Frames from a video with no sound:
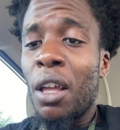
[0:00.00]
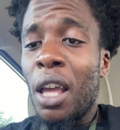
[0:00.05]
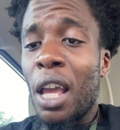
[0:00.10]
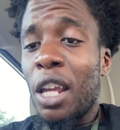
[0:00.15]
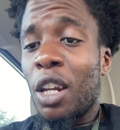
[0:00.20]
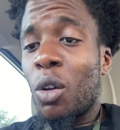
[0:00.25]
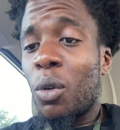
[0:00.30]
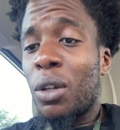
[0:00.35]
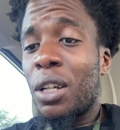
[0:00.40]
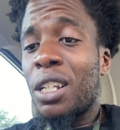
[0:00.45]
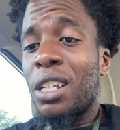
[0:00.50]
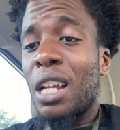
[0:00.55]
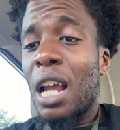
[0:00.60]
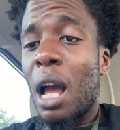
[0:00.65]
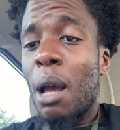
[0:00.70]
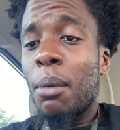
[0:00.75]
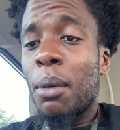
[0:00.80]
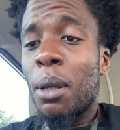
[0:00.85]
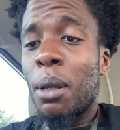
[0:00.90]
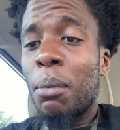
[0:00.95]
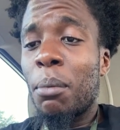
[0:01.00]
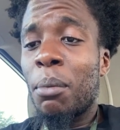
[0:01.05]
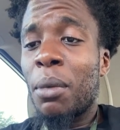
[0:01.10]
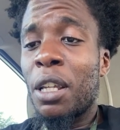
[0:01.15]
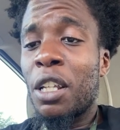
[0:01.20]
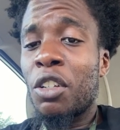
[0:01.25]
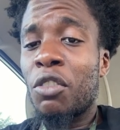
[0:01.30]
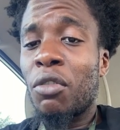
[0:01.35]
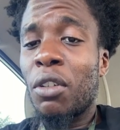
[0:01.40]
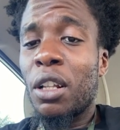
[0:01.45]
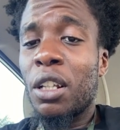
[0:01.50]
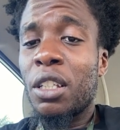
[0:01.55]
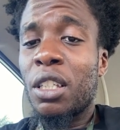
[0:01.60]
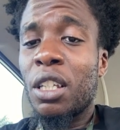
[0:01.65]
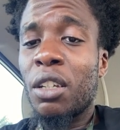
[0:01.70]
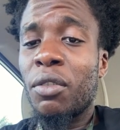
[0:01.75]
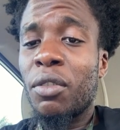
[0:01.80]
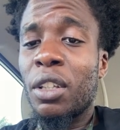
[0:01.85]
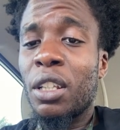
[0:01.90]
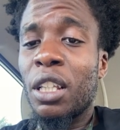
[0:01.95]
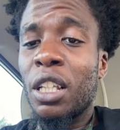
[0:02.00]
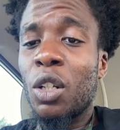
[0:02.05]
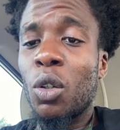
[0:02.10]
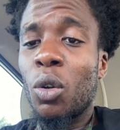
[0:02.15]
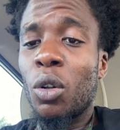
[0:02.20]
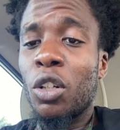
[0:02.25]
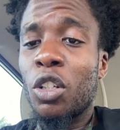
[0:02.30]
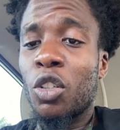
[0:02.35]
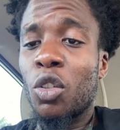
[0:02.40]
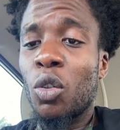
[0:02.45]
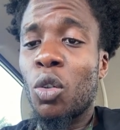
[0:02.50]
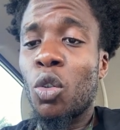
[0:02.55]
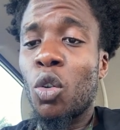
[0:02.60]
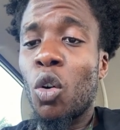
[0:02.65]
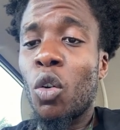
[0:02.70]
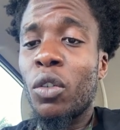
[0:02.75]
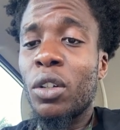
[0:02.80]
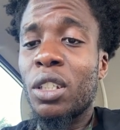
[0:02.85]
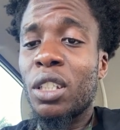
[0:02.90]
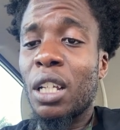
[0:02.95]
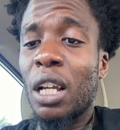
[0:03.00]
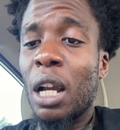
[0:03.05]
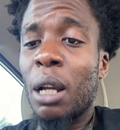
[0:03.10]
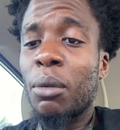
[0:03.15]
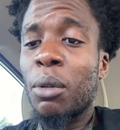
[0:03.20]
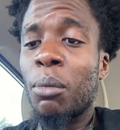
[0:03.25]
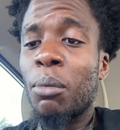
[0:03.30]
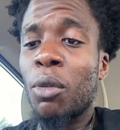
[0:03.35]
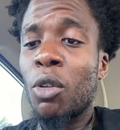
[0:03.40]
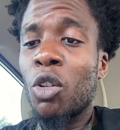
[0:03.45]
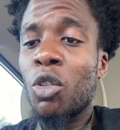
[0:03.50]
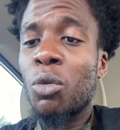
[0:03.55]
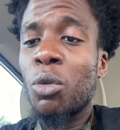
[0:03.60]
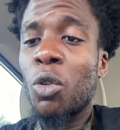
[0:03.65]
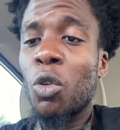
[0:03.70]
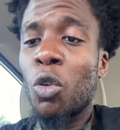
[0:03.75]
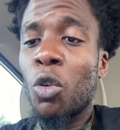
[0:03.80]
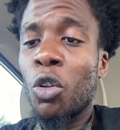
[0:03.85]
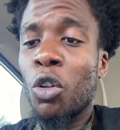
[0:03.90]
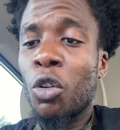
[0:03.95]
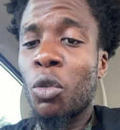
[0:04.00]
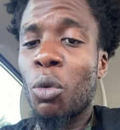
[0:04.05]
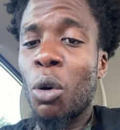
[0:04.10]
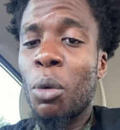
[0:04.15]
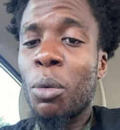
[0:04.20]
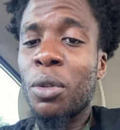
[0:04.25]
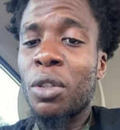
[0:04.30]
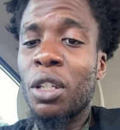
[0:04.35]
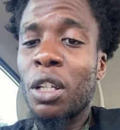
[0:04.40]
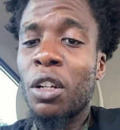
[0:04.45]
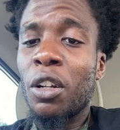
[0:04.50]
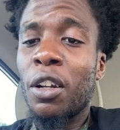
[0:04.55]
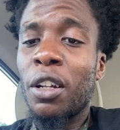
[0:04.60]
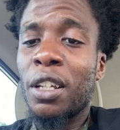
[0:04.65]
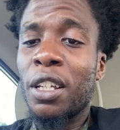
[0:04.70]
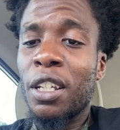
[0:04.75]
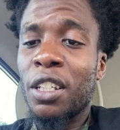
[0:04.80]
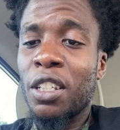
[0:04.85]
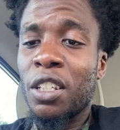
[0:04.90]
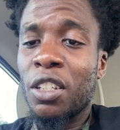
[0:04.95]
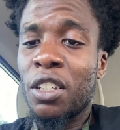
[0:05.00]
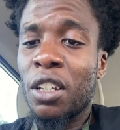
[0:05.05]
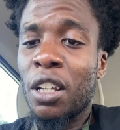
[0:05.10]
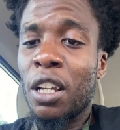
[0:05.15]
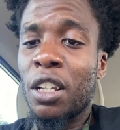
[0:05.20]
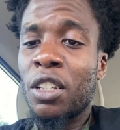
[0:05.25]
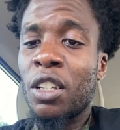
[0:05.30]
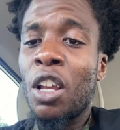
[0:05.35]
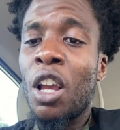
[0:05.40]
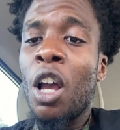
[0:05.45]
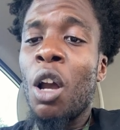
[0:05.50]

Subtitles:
And though each habit means relatively little on its own, over time, the meals we order, what we say to our kids each night,